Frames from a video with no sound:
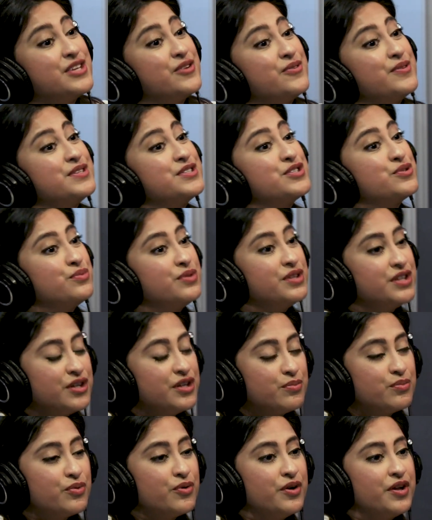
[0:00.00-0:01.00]
So it's really
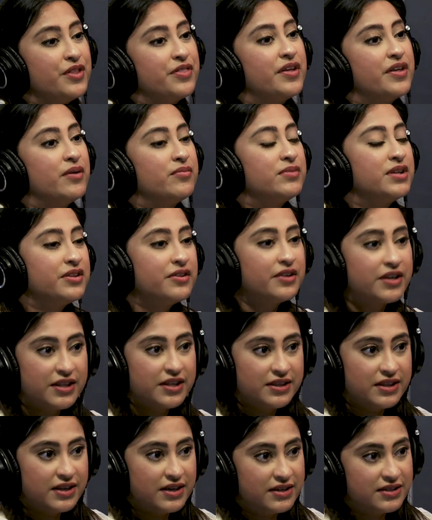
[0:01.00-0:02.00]
important that we look
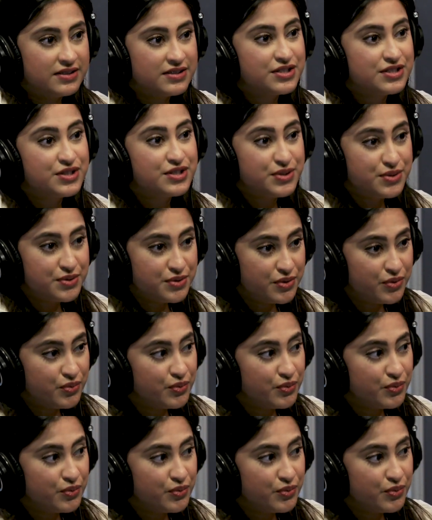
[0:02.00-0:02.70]
at that too.